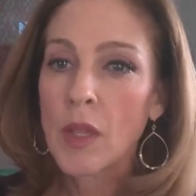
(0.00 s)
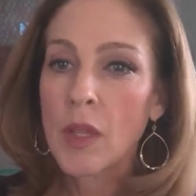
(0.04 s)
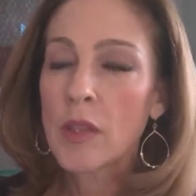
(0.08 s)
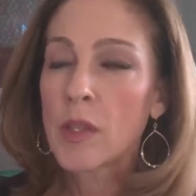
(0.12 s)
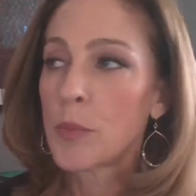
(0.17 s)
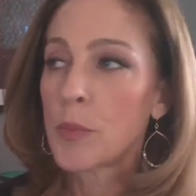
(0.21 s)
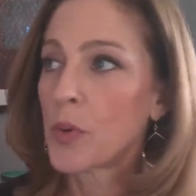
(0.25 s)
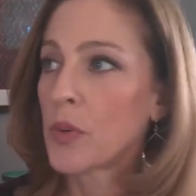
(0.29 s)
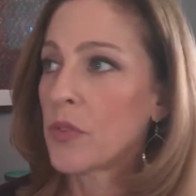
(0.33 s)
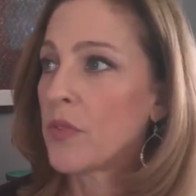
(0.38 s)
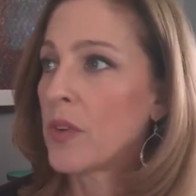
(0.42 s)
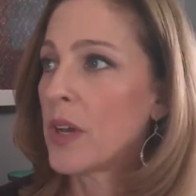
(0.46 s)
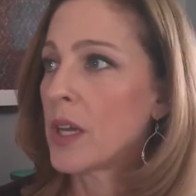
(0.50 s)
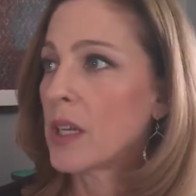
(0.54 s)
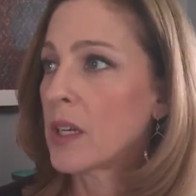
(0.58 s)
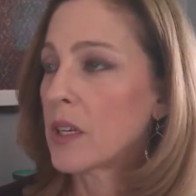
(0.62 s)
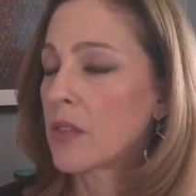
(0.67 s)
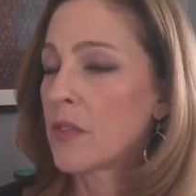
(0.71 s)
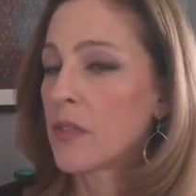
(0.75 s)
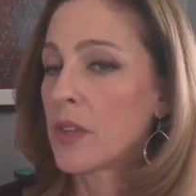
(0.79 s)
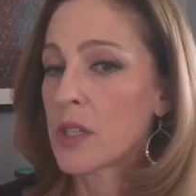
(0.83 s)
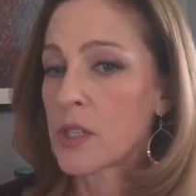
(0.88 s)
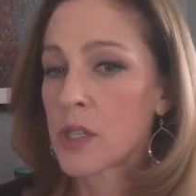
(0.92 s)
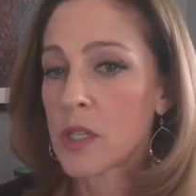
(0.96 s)
the prophetic
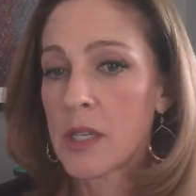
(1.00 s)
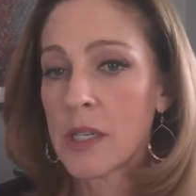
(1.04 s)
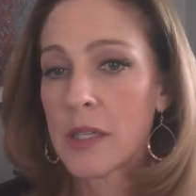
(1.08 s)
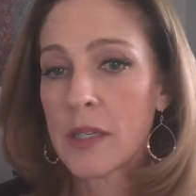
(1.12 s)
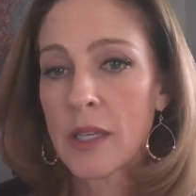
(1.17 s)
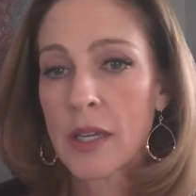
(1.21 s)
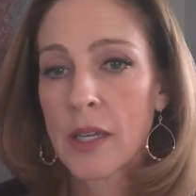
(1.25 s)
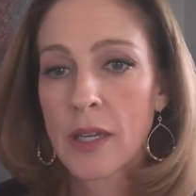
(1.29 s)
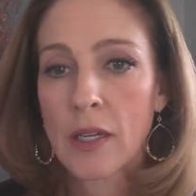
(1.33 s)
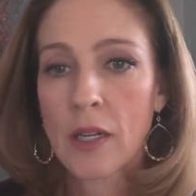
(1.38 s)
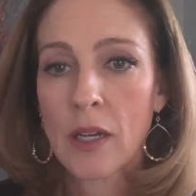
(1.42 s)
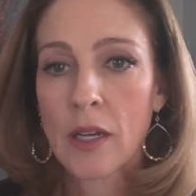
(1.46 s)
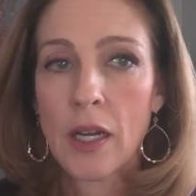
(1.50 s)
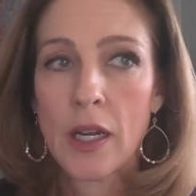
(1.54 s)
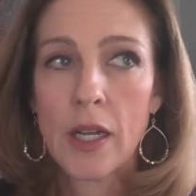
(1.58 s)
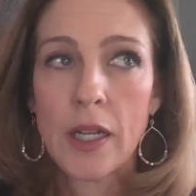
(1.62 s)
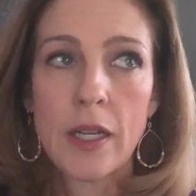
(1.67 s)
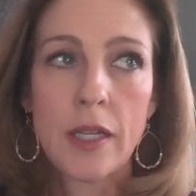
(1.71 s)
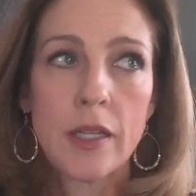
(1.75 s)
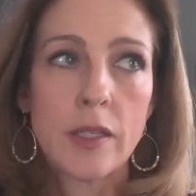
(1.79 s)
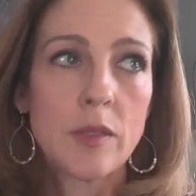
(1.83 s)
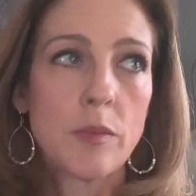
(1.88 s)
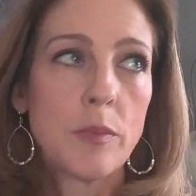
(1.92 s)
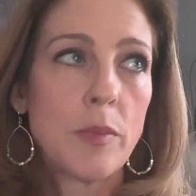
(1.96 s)
vision that God
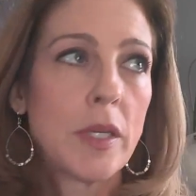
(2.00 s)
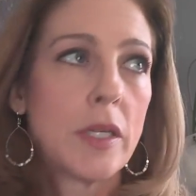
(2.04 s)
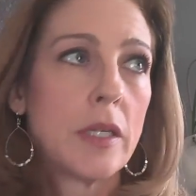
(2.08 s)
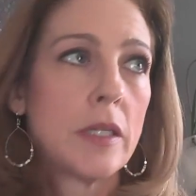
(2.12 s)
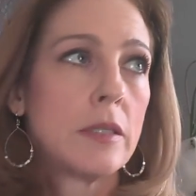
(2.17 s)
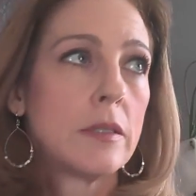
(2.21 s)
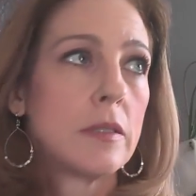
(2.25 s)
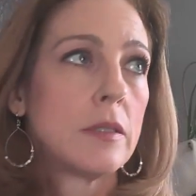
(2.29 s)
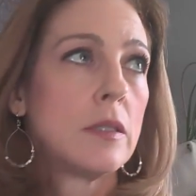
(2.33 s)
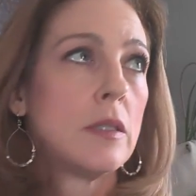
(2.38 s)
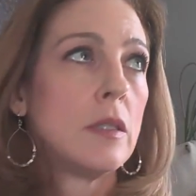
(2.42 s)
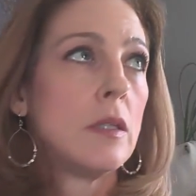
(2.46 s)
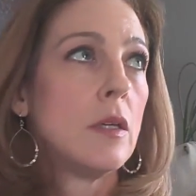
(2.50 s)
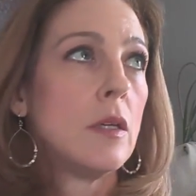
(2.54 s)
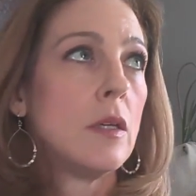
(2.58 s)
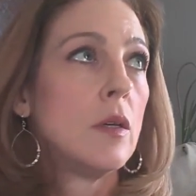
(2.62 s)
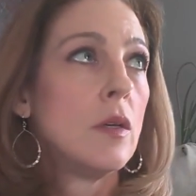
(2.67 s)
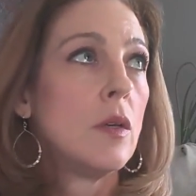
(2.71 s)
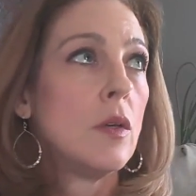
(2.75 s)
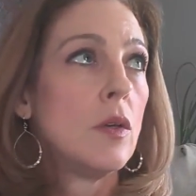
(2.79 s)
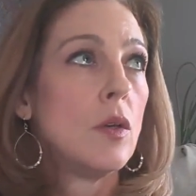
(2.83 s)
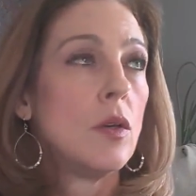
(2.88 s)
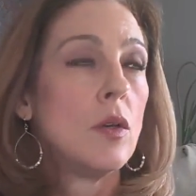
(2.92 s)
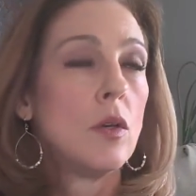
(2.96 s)
has been
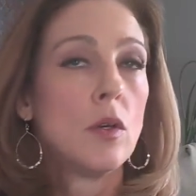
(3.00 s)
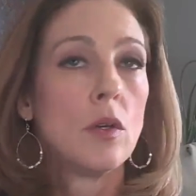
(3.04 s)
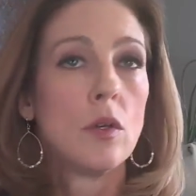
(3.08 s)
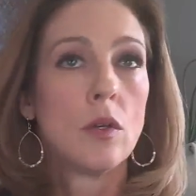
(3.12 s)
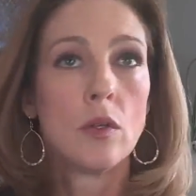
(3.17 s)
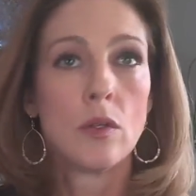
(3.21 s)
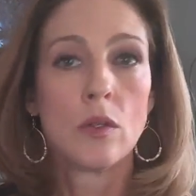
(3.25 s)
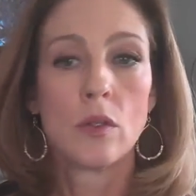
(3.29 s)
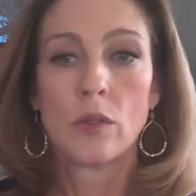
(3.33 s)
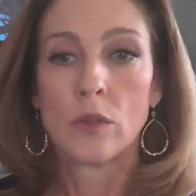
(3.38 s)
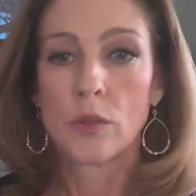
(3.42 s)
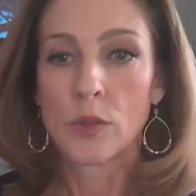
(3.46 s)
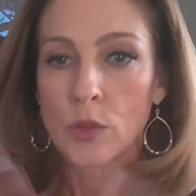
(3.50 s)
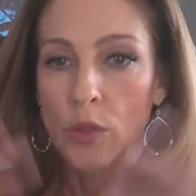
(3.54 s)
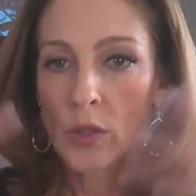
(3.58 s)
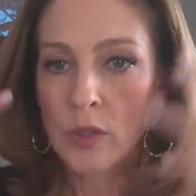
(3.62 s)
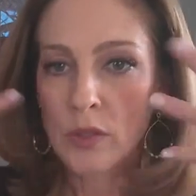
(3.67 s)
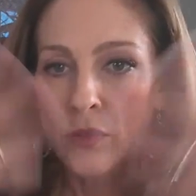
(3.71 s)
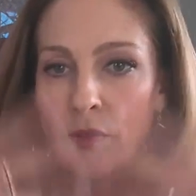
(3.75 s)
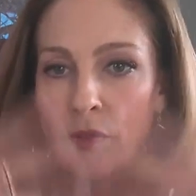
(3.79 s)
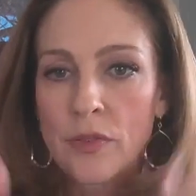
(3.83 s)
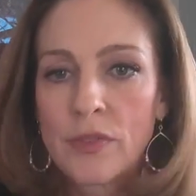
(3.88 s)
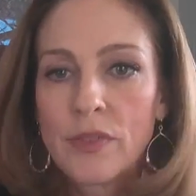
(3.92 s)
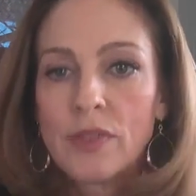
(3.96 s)
sort
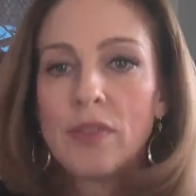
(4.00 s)
of